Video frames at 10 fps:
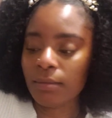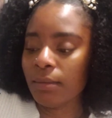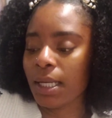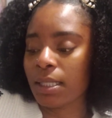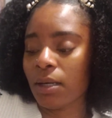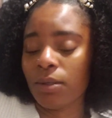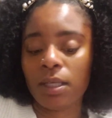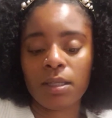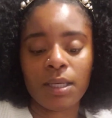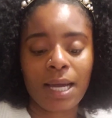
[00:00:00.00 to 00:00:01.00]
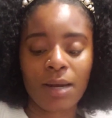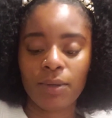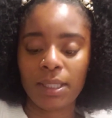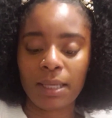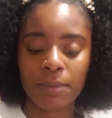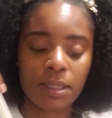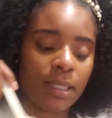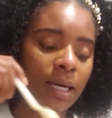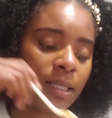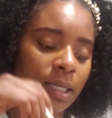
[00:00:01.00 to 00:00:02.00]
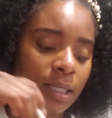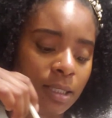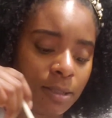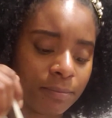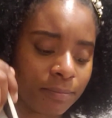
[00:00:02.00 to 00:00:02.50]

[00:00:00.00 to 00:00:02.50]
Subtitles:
That's a whole nother thing. I don't eat that much nowadays.